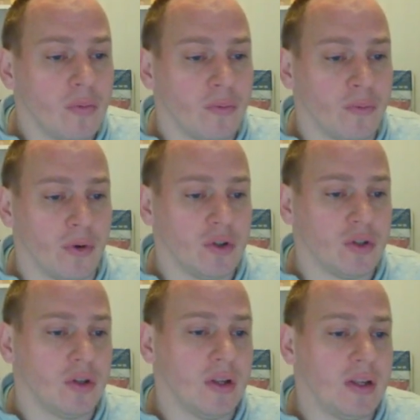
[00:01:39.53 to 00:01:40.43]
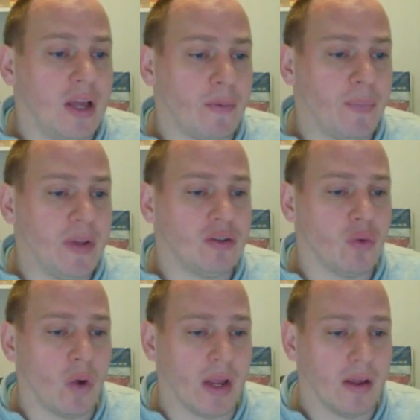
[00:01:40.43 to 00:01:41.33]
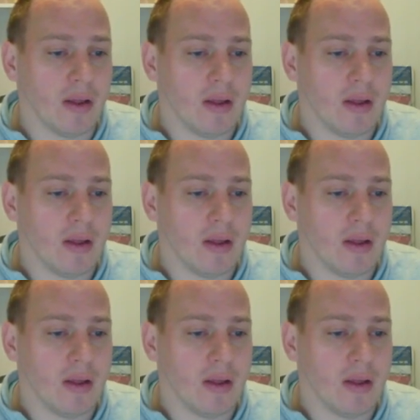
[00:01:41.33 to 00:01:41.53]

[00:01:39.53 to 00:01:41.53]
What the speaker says: first give a piece away.